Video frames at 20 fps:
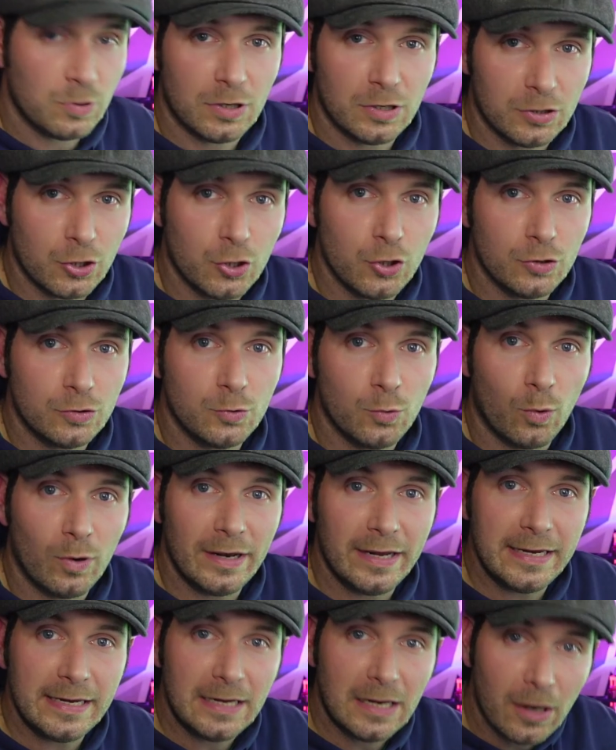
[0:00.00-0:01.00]
good
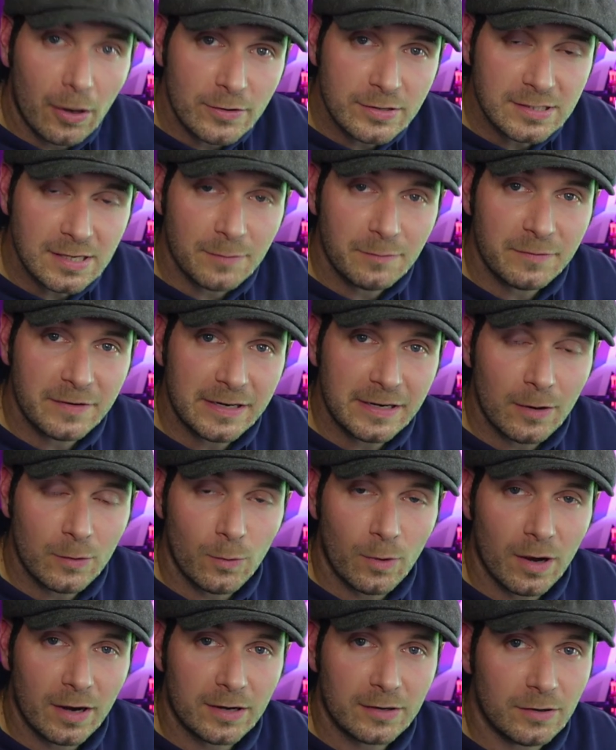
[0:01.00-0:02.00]
quality close-up video
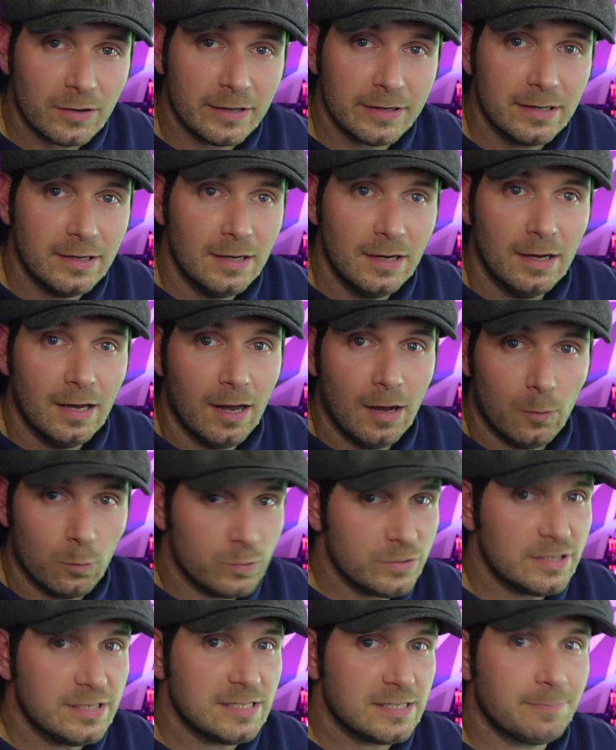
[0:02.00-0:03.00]
work, and I was
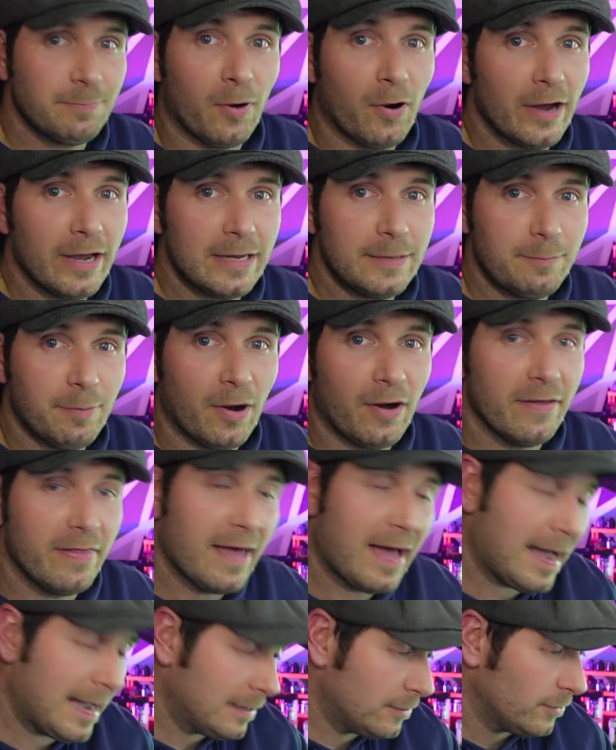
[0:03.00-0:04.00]
inspired by
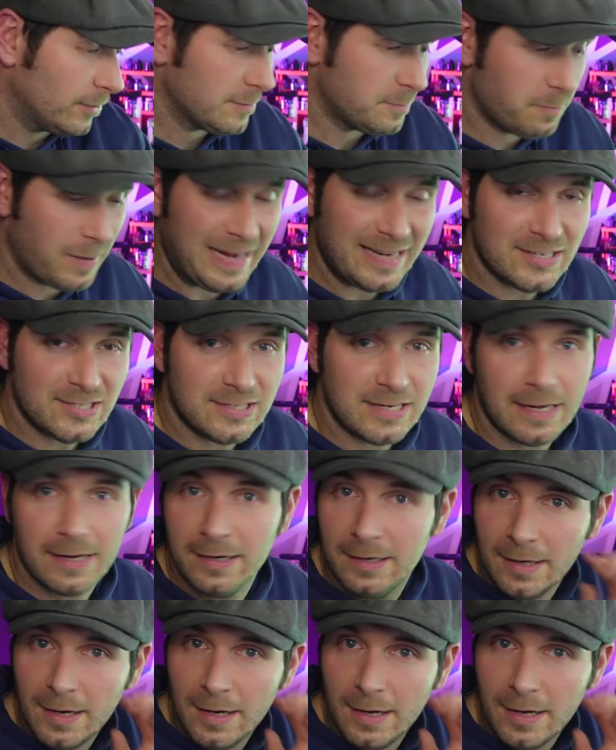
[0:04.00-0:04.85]
that and I pinched it.